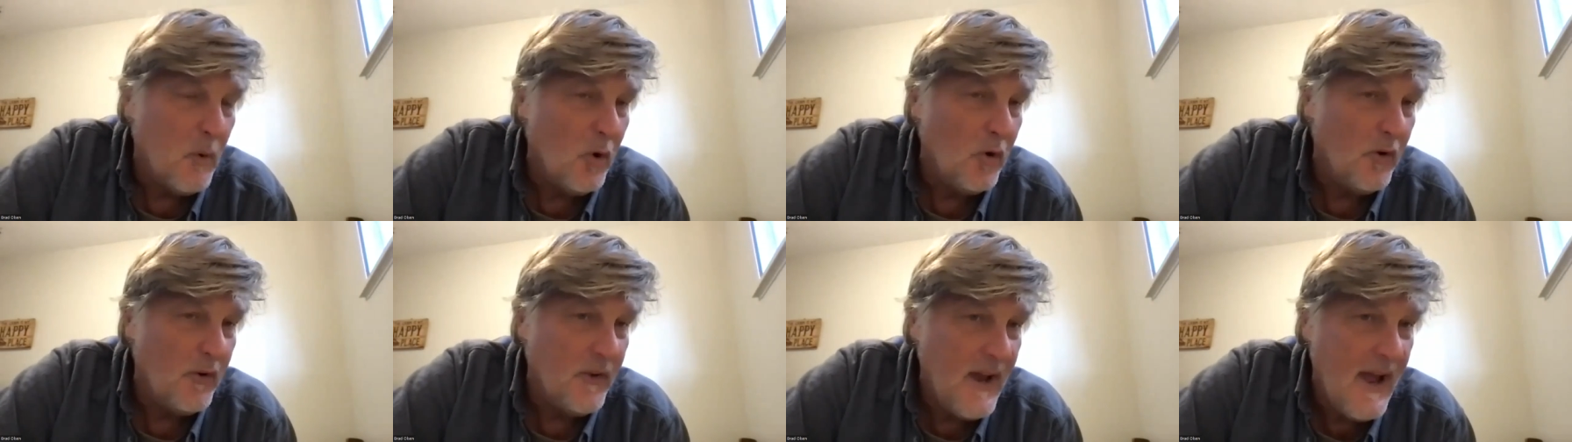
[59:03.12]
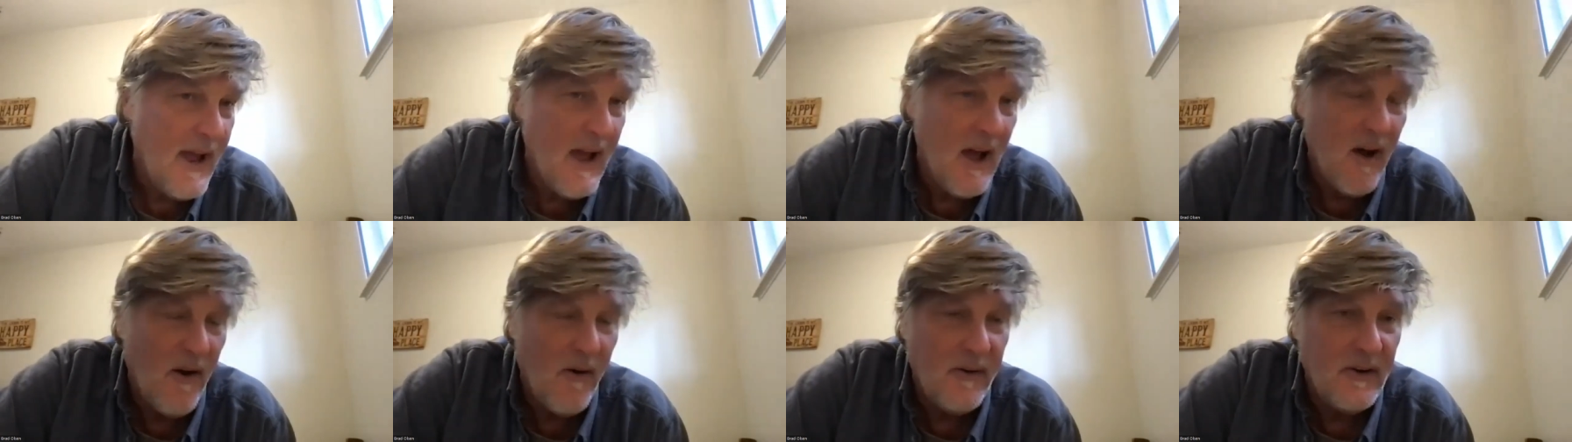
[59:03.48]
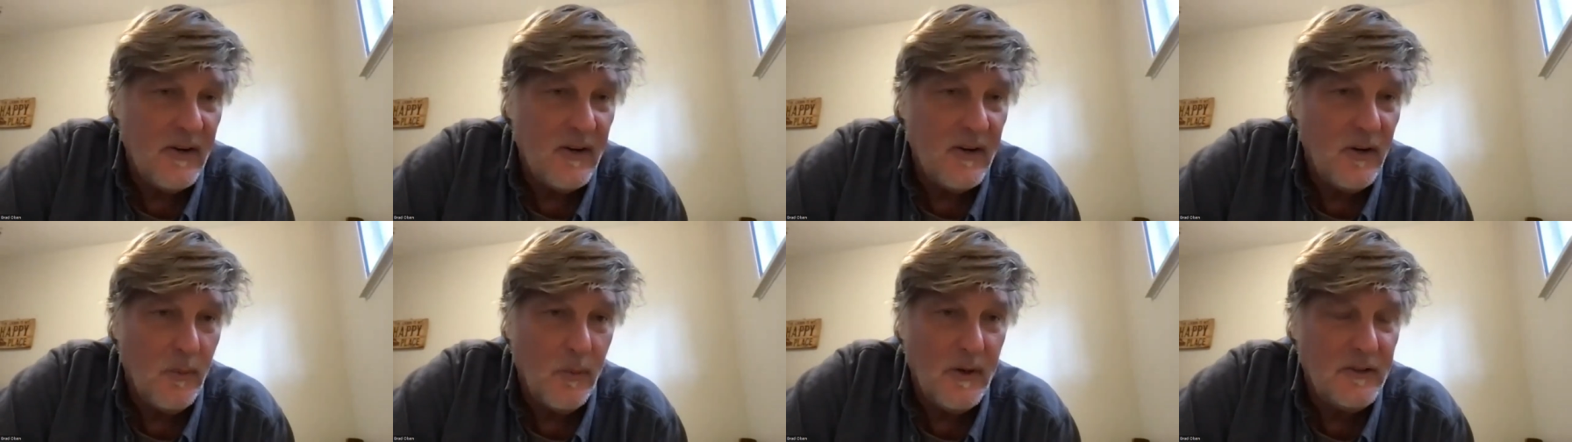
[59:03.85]
Moulton Howe and
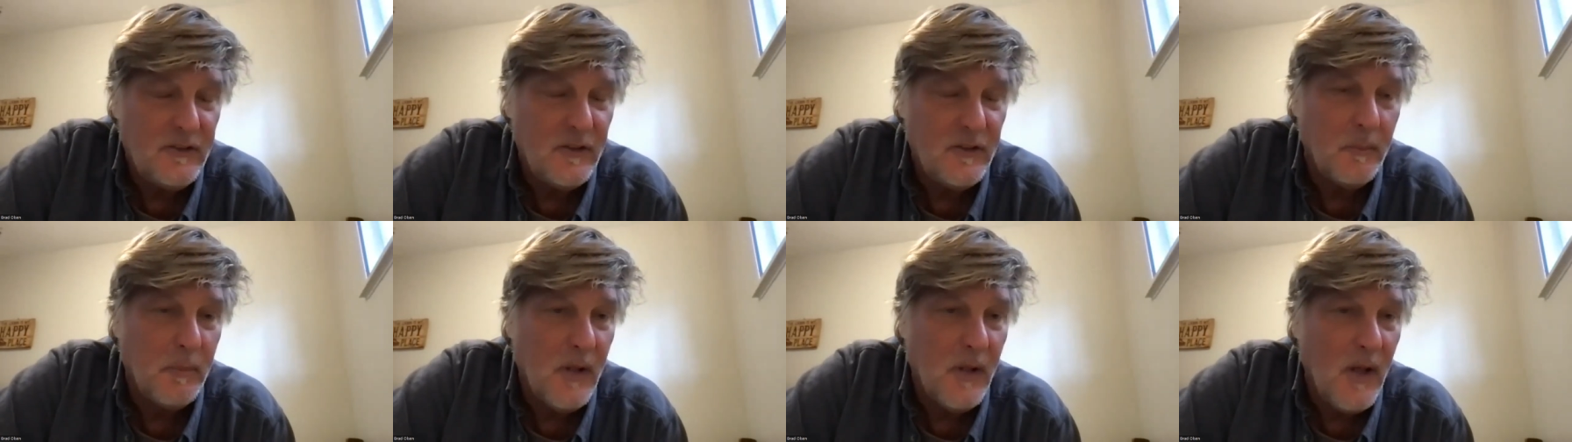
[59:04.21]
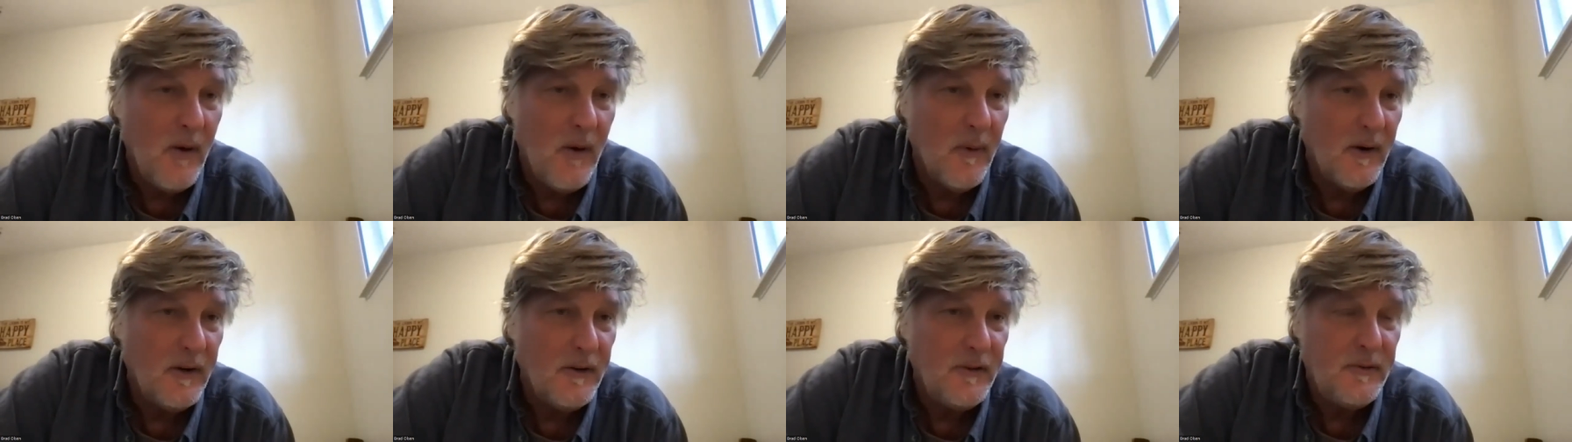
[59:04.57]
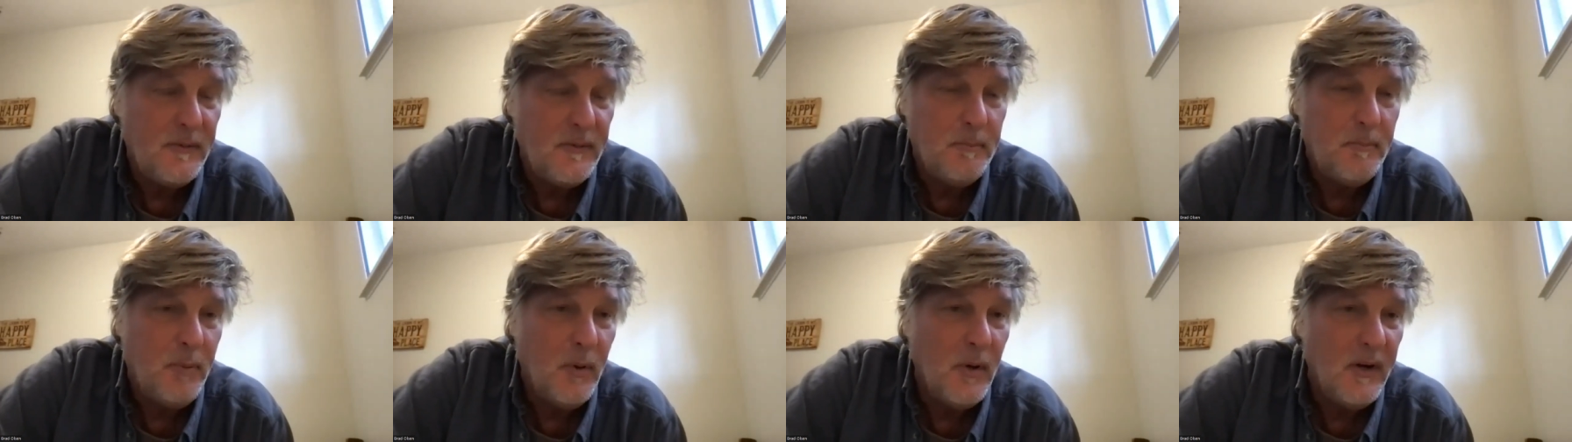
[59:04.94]
her whistleblowers